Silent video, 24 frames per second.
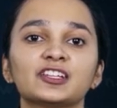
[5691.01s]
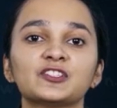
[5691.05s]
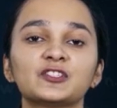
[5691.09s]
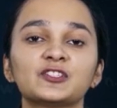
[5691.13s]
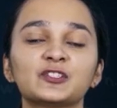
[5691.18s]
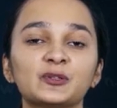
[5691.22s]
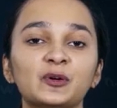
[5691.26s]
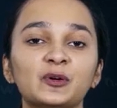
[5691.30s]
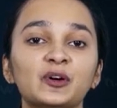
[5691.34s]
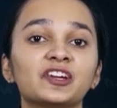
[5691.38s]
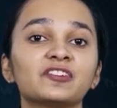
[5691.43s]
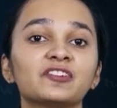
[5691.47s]

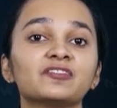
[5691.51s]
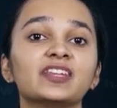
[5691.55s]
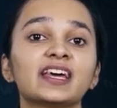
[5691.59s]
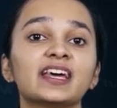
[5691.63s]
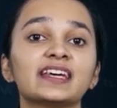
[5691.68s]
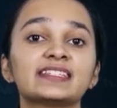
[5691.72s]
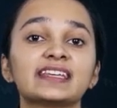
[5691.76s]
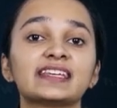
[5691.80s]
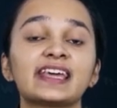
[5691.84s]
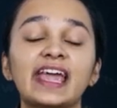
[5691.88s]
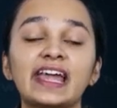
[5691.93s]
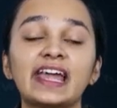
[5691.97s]
So if
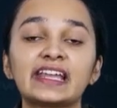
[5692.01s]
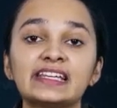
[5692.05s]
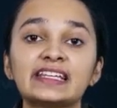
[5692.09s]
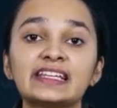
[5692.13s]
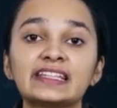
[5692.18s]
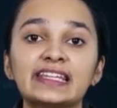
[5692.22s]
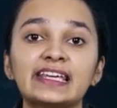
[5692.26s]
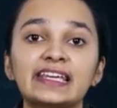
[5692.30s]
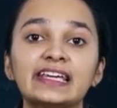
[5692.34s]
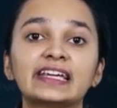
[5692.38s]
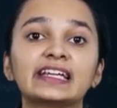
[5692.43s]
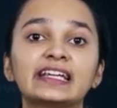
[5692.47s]
there's
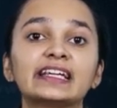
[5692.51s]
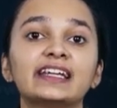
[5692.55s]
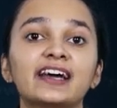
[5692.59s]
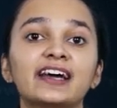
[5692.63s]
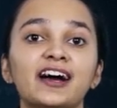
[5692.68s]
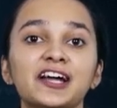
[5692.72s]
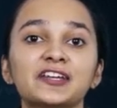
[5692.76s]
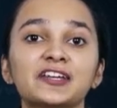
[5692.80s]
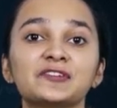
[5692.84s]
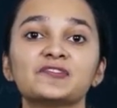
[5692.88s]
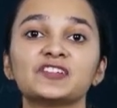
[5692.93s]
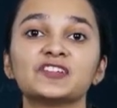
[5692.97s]
anything
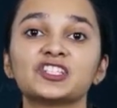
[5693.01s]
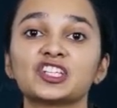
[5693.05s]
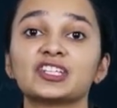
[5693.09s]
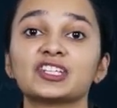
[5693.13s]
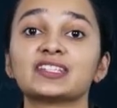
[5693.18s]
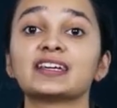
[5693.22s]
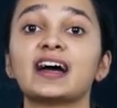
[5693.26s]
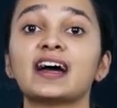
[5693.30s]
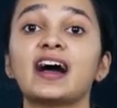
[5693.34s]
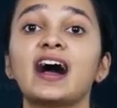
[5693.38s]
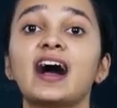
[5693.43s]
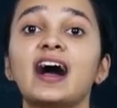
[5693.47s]
done which
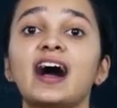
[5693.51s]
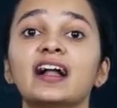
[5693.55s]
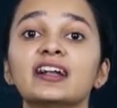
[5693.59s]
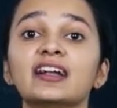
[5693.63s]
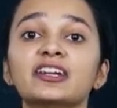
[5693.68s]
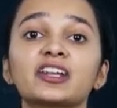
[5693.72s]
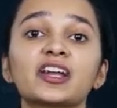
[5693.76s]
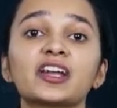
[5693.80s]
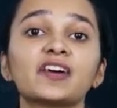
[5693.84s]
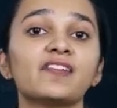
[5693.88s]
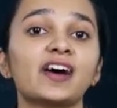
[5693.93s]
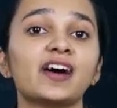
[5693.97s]
is
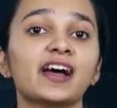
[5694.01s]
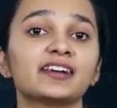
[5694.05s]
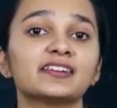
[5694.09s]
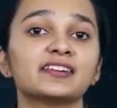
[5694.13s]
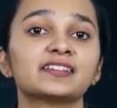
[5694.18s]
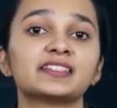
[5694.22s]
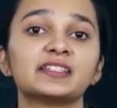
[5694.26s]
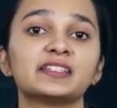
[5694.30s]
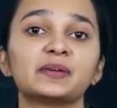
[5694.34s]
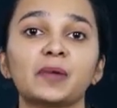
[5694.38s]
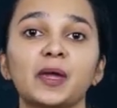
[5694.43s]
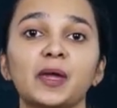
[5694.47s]
ultra
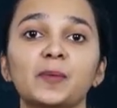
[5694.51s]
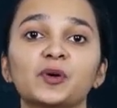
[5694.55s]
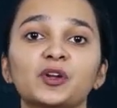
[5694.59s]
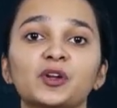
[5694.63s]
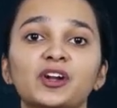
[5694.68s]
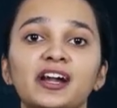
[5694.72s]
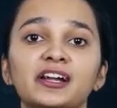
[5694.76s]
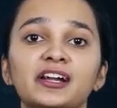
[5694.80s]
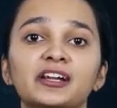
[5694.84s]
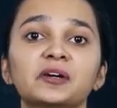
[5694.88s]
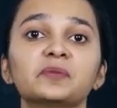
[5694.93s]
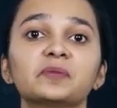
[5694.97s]
vires the
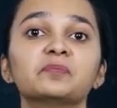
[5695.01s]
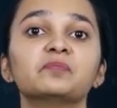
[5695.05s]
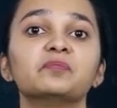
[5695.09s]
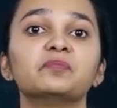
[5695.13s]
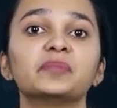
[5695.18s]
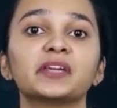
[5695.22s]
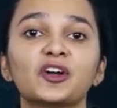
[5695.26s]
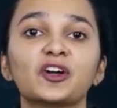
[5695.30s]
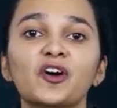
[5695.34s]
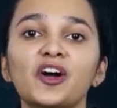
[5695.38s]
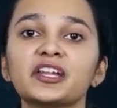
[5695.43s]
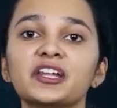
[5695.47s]
memorandum
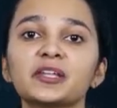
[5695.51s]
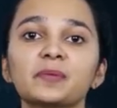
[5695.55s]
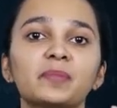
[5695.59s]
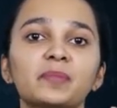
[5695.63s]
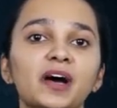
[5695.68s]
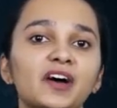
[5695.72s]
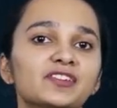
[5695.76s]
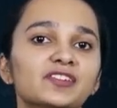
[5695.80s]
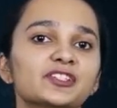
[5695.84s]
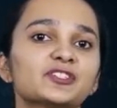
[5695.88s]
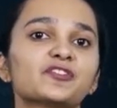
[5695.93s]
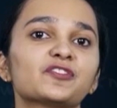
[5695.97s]
beyond the
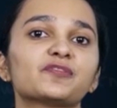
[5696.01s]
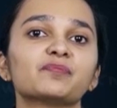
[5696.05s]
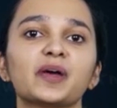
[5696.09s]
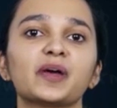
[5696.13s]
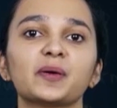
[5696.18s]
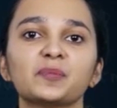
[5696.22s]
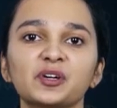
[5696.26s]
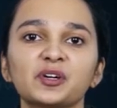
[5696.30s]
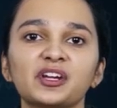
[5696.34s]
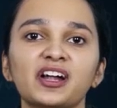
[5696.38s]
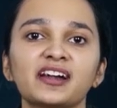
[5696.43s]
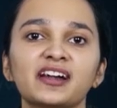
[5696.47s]
powers of
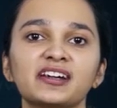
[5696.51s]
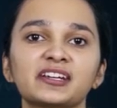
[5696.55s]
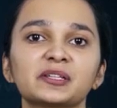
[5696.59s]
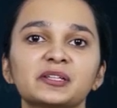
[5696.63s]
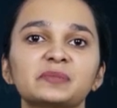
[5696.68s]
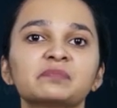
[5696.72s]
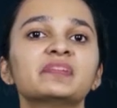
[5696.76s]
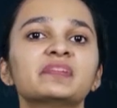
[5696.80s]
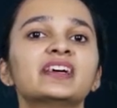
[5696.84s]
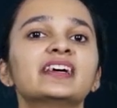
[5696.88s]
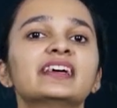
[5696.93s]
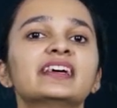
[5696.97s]

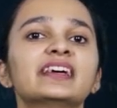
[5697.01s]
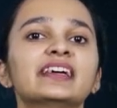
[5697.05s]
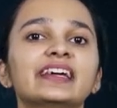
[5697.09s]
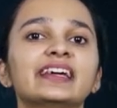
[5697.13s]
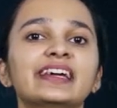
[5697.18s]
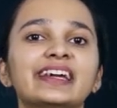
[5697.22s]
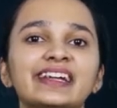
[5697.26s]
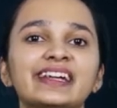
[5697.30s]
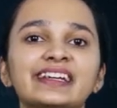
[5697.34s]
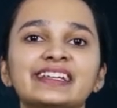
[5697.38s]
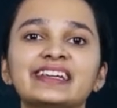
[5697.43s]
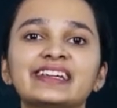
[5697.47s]
memorandum
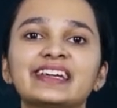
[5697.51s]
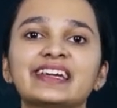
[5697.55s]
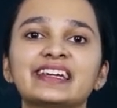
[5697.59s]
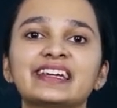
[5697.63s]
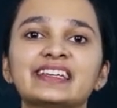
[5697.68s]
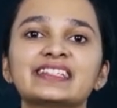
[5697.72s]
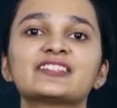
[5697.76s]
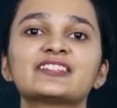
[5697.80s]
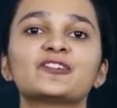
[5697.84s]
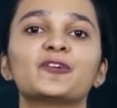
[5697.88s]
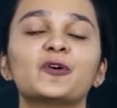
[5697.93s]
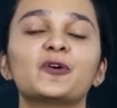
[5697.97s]
it
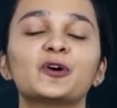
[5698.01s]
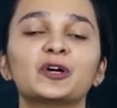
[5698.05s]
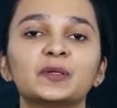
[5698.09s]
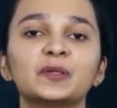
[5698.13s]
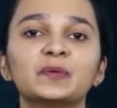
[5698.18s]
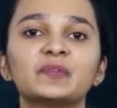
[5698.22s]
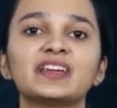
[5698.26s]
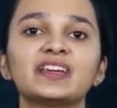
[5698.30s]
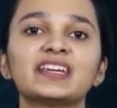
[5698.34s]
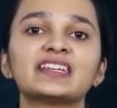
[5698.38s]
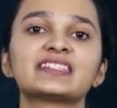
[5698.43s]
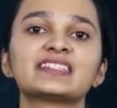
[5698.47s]
is
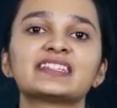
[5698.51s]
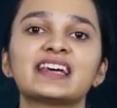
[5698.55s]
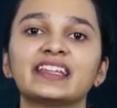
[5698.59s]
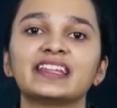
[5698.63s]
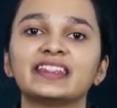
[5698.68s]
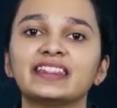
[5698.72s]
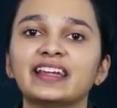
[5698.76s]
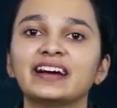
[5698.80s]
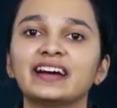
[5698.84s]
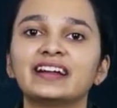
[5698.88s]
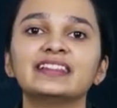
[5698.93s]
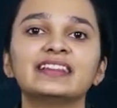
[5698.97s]
always
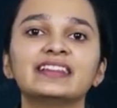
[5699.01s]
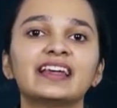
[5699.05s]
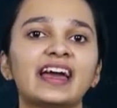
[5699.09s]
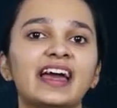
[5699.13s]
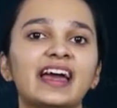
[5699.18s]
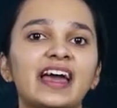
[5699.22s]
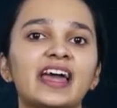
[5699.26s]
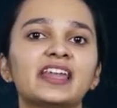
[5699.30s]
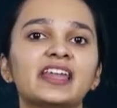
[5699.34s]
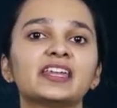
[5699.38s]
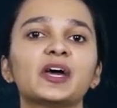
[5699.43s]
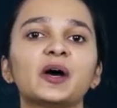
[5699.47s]
null
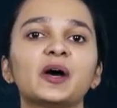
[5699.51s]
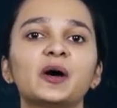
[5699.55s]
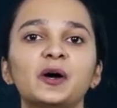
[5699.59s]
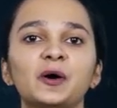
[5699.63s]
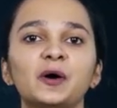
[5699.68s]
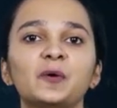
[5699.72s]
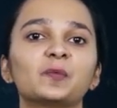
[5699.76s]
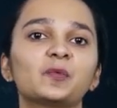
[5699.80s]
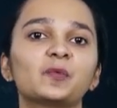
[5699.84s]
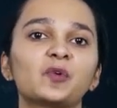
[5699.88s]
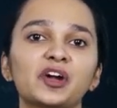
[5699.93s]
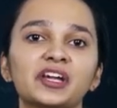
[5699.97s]
and
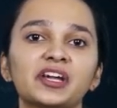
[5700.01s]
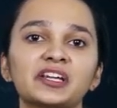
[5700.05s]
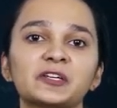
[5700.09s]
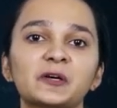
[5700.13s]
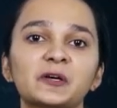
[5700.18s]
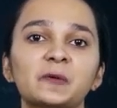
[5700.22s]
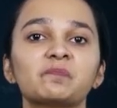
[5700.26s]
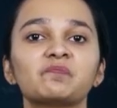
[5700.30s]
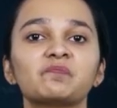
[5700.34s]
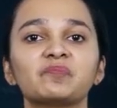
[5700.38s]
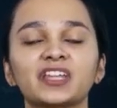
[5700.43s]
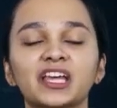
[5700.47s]
void
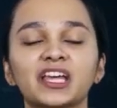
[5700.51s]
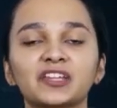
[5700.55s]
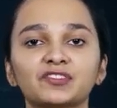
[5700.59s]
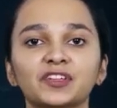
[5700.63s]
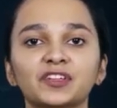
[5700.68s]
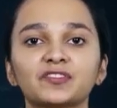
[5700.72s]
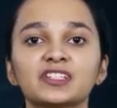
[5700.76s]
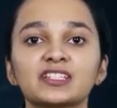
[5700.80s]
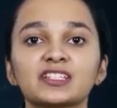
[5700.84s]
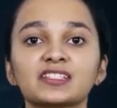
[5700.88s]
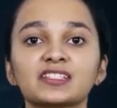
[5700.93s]
then we've